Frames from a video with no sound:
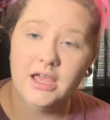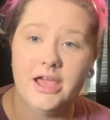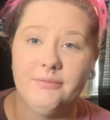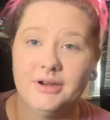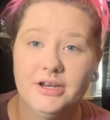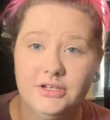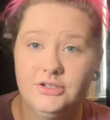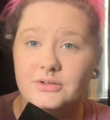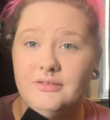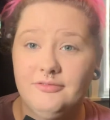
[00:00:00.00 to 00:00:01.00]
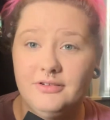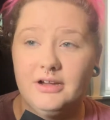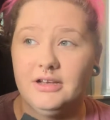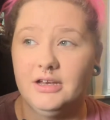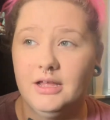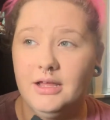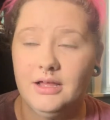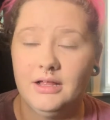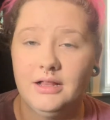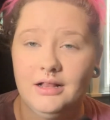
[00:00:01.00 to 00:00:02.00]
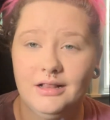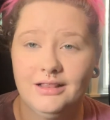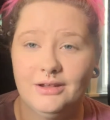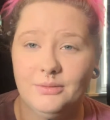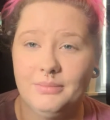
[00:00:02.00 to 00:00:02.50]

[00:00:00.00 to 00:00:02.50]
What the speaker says: And we're going to do a fun little